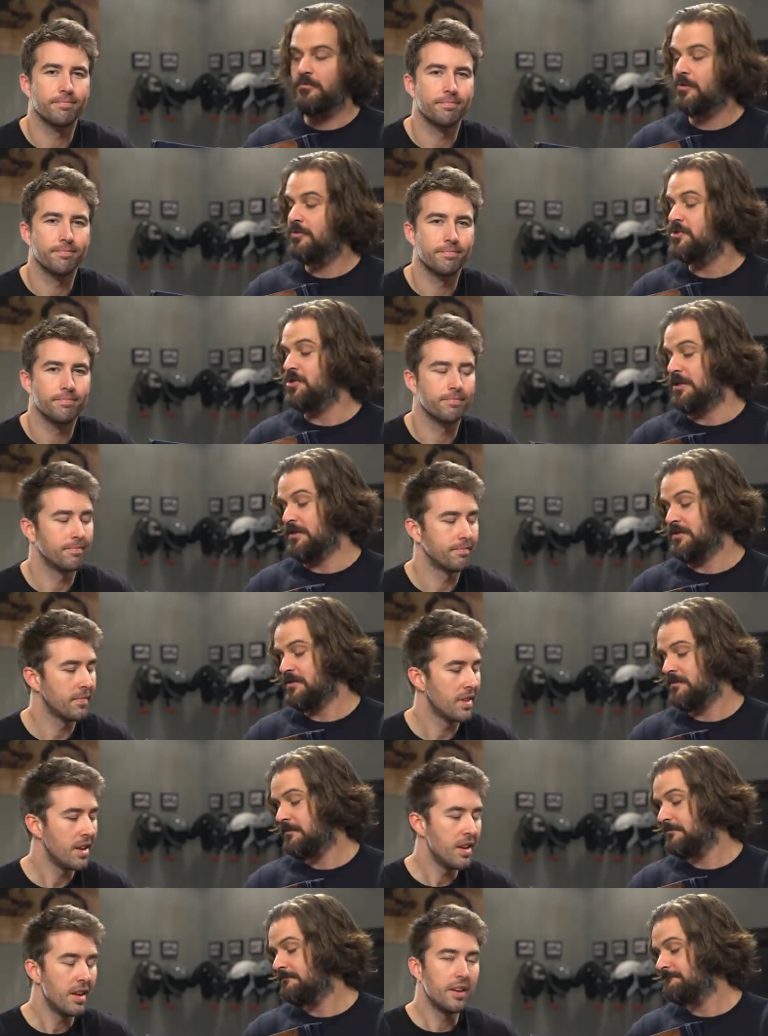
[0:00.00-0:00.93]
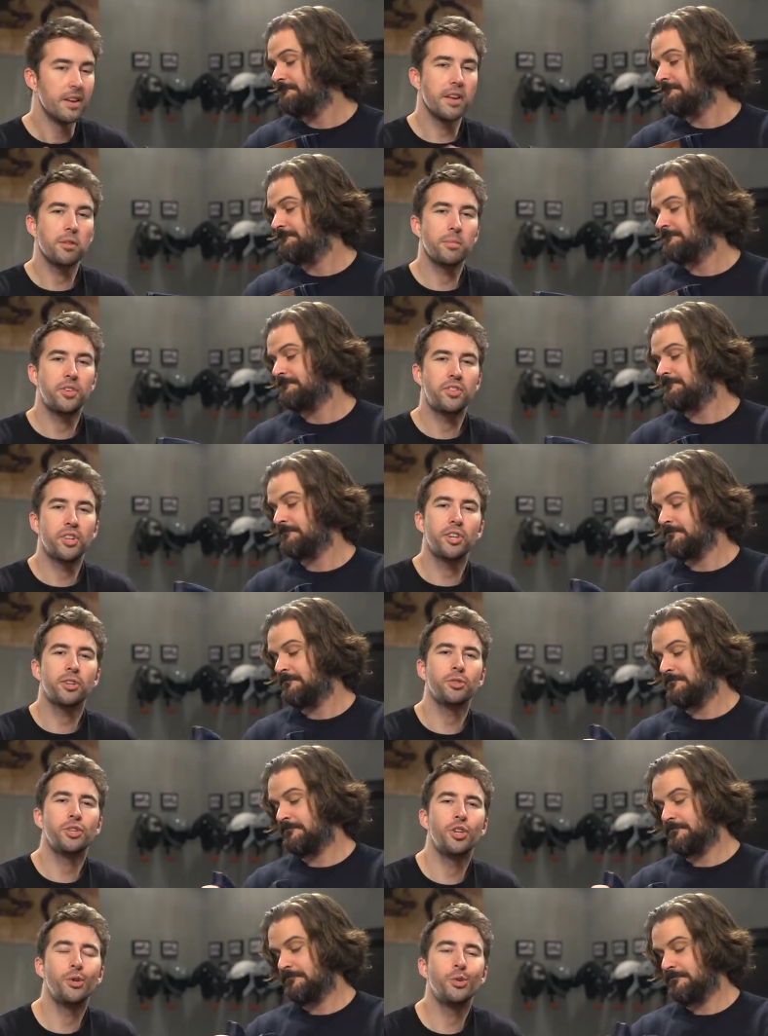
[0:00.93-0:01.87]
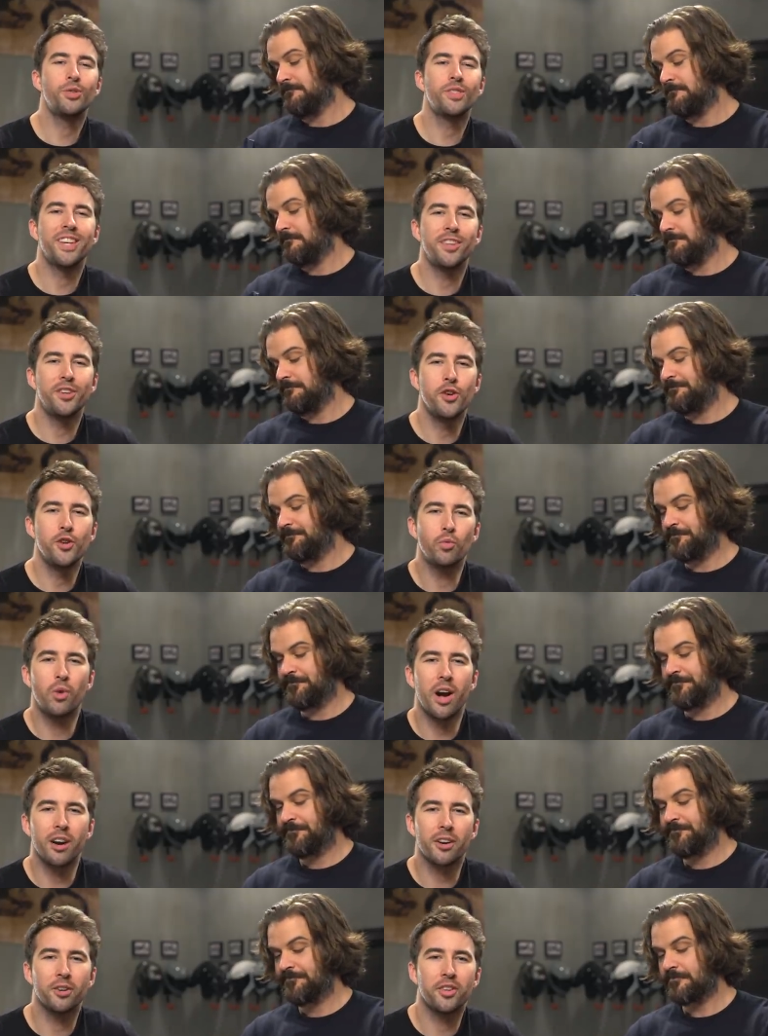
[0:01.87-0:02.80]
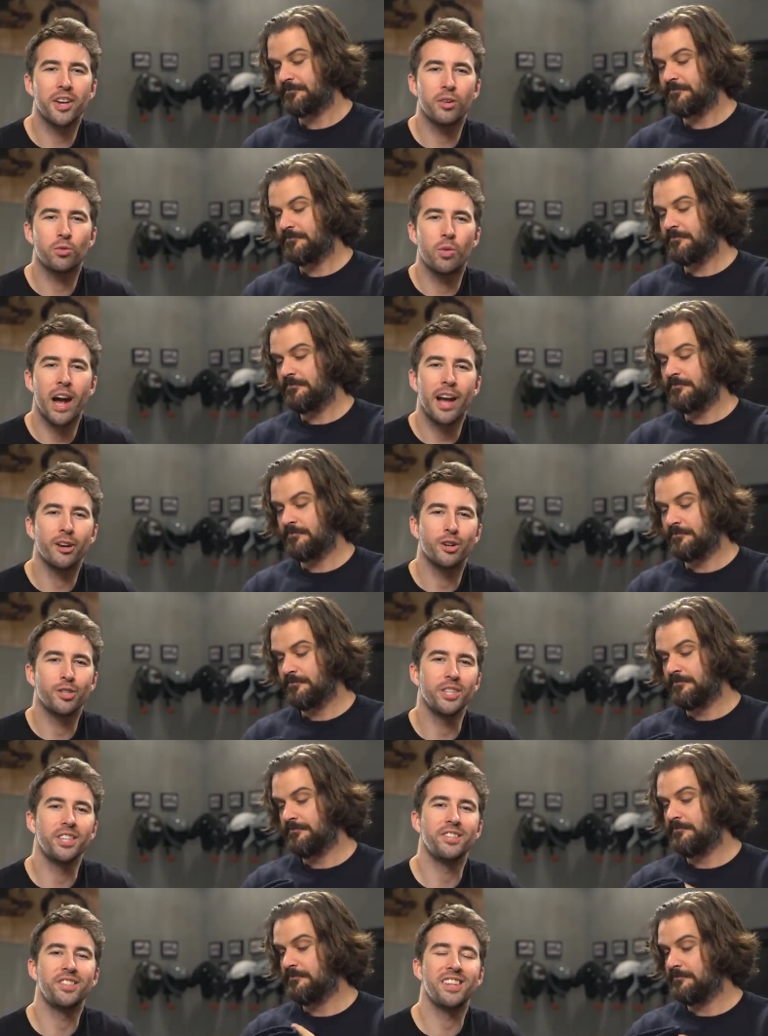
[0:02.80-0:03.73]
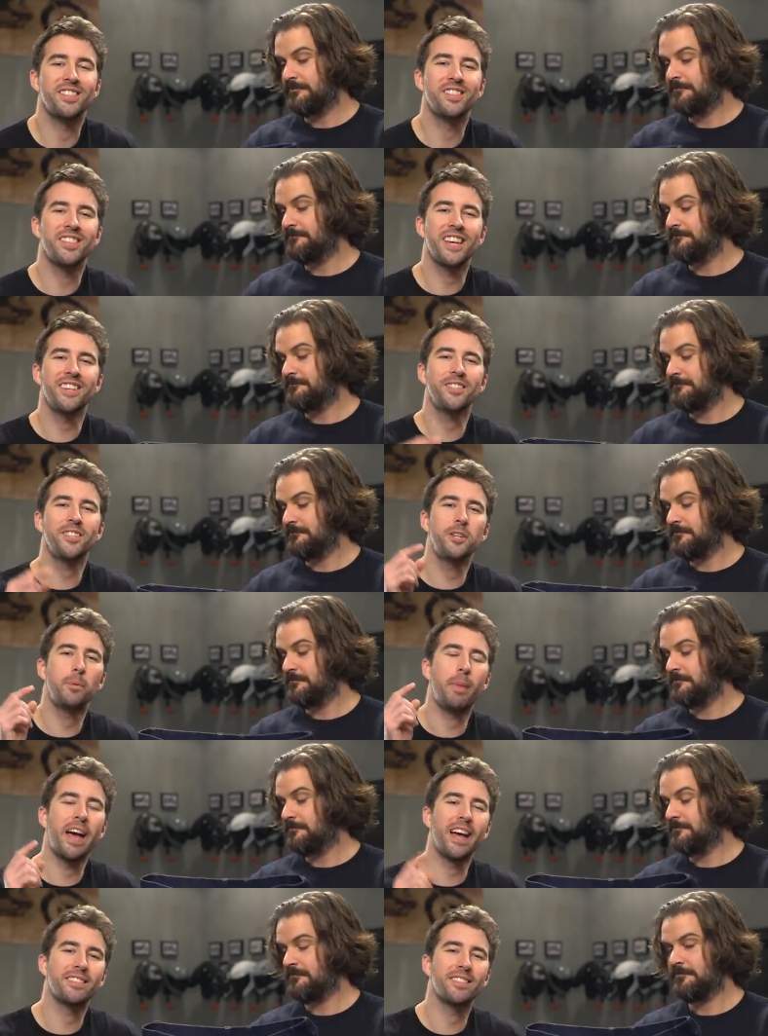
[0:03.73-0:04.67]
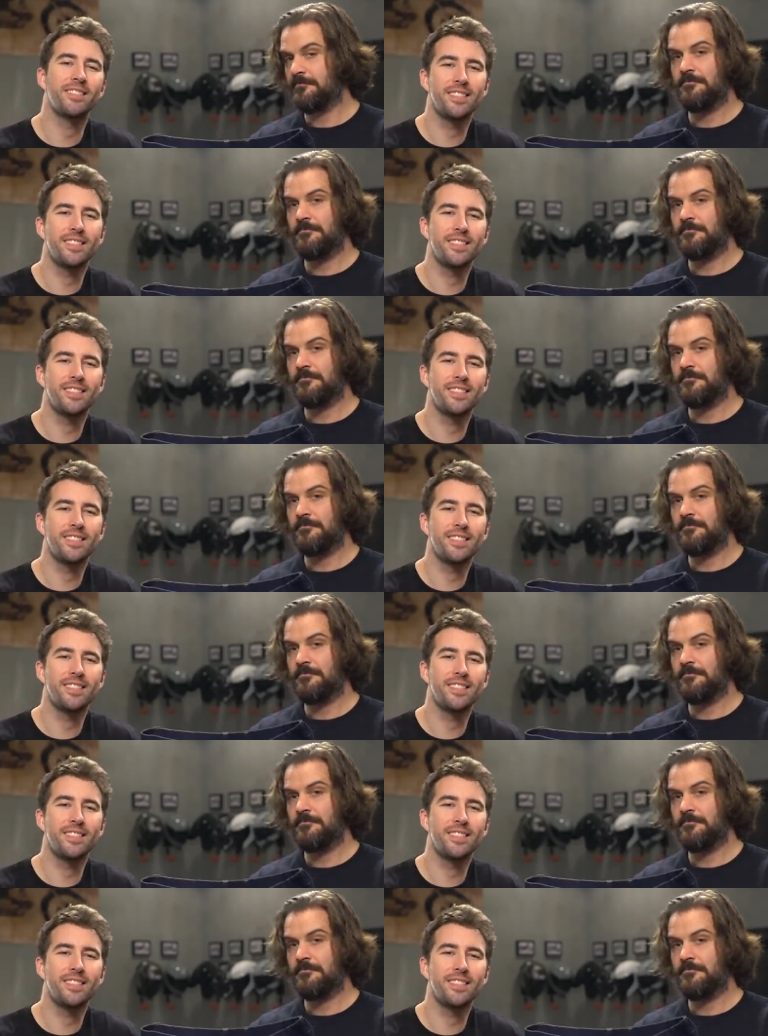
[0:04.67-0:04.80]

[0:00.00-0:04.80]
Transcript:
Speaker 1: of blue jeans. Now the material used in the new RokkerTech Rider jeans is tested to pass